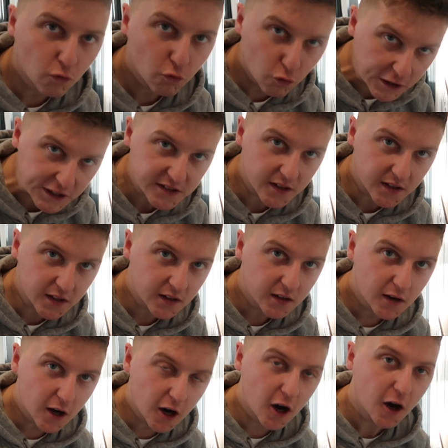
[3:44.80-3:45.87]
Risen.
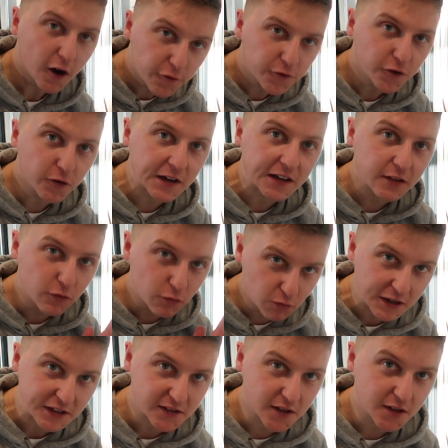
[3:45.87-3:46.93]
After it's
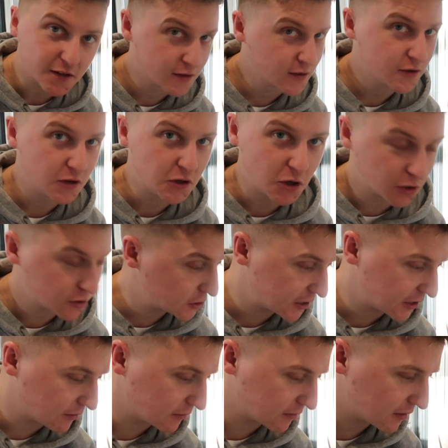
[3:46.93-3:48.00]
risen, not
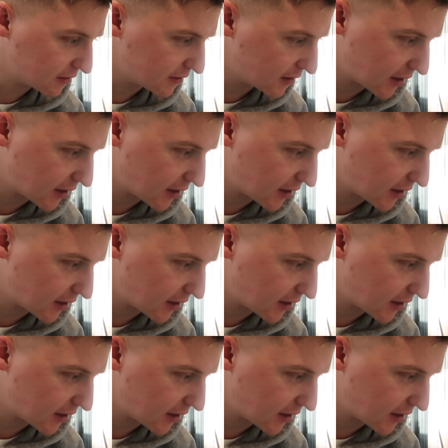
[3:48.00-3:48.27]
chilled.